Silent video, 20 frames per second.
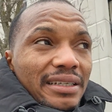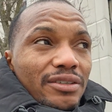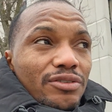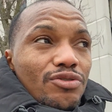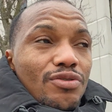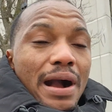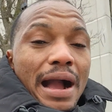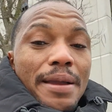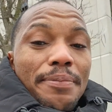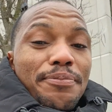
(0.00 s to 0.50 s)

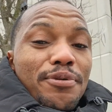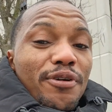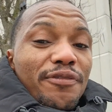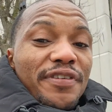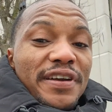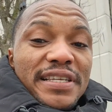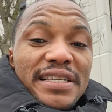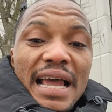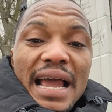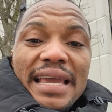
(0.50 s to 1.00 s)
you are a
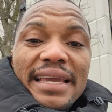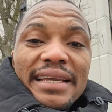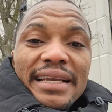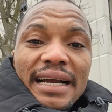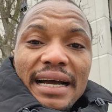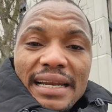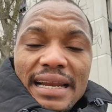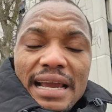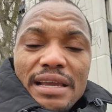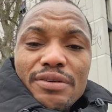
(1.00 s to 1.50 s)
professor in
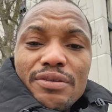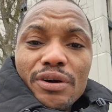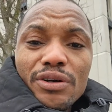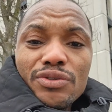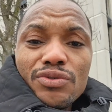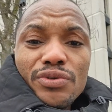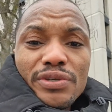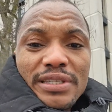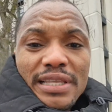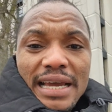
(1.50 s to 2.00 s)
Ghana, you want
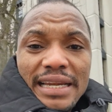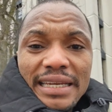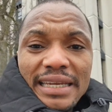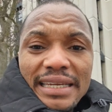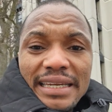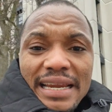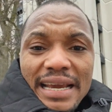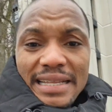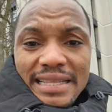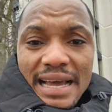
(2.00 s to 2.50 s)
to study
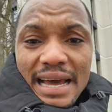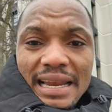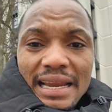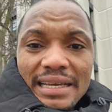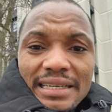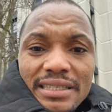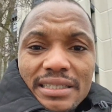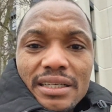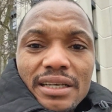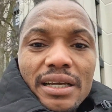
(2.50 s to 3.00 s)
in
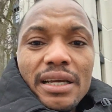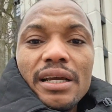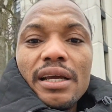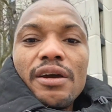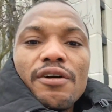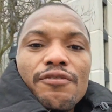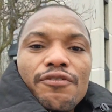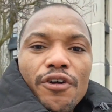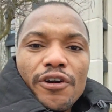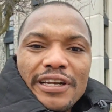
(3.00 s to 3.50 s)
Netherlands.
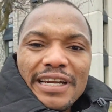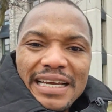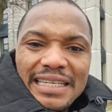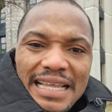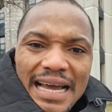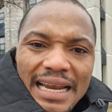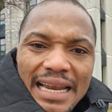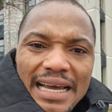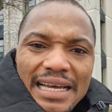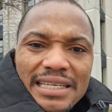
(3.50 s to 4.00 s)
For
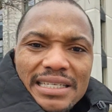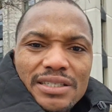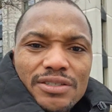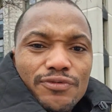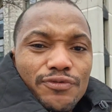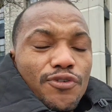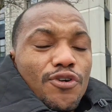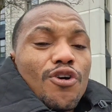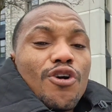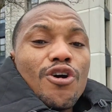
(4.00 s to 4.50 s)
Netherlands,
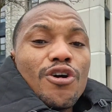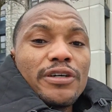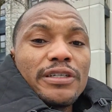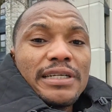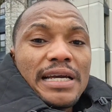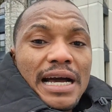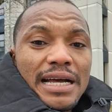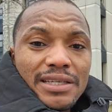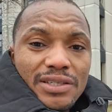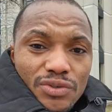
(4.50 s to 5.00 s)
for all
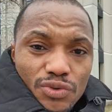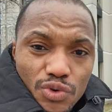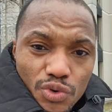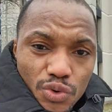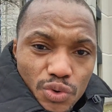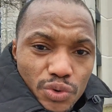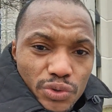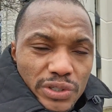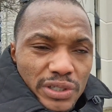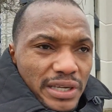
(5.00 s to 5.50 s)
their
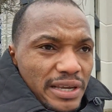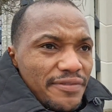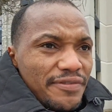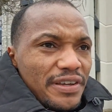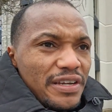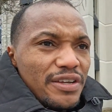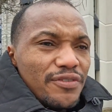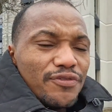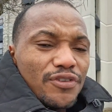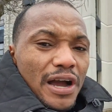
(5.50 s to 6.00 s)
schools,
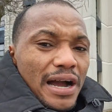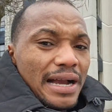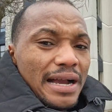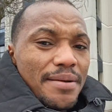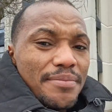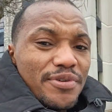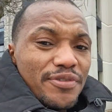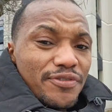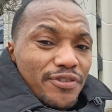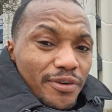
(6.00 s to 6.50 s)
even if you are
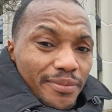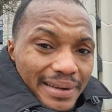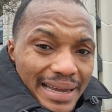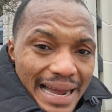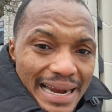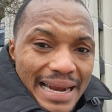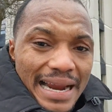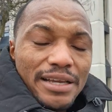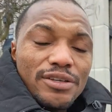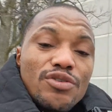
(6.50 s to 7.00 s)
coming from
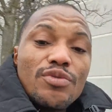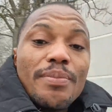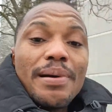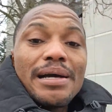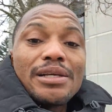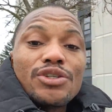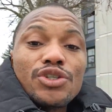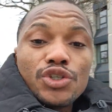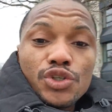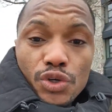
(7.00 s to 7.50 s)
Ghana, you
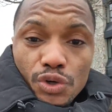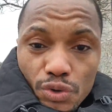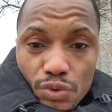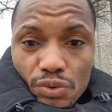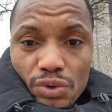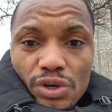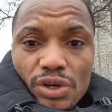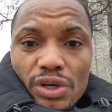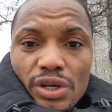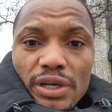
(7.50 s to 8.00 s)
must show
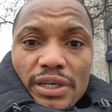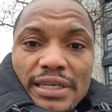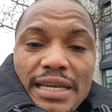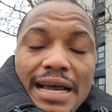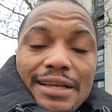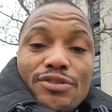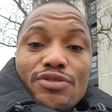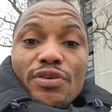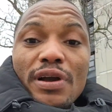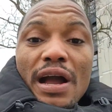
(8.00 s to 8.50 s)

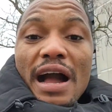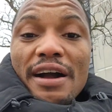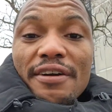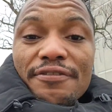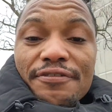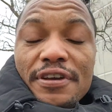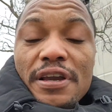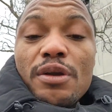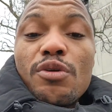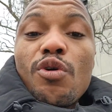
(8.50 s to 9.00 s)
that you
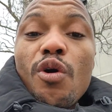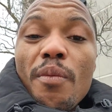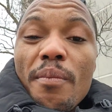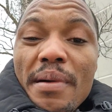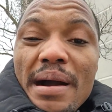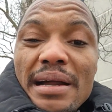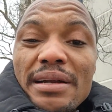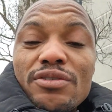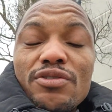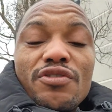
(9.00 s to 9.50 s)
have a
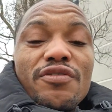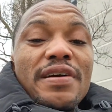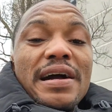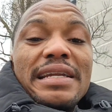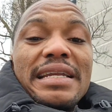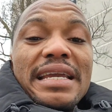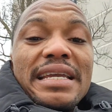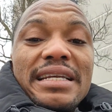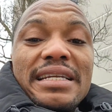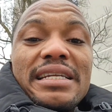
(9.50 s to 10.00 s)
command over
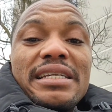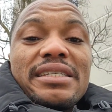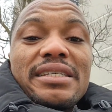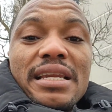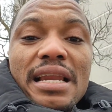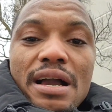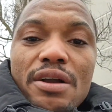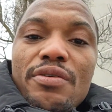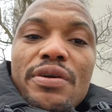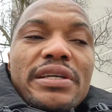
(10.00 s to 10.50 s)
the English
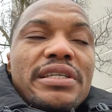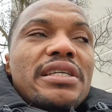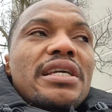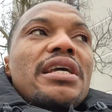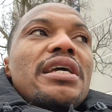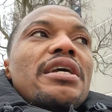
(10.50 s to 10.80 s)
language.